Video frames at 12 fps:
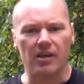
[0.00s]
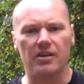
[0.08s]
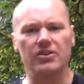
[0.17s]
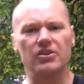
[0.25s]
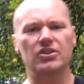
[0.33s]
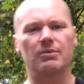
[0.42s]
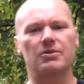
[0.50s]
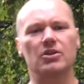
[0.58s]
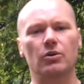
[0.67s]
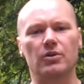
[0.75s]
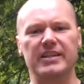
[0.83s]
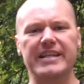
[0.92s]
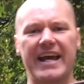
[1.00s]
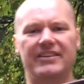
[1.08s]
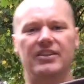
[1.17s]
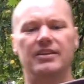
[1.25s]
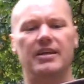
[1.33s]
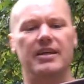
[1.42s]
this is something called a
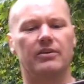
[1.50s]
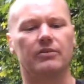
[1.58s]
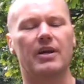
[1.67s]
netting needle.